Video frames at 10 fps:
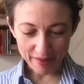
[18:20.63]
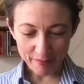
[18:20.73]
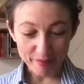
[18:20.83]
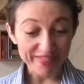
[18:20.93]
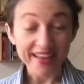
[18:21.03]

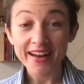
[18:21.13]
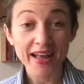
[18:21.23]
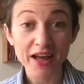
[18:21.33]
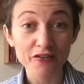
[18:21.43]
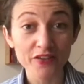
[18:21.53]
But then
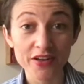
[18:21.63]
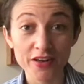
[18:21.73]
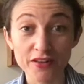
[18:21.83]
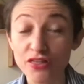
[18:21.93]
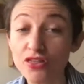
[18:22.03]
after
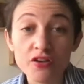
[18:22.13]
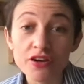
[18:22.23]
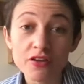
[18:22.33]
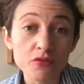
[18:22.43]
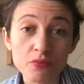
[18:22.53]
the
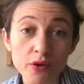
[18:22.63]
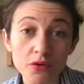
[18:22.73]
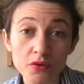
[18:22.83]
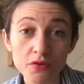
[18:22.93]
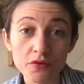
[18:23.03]
3rd
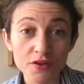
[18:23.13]
row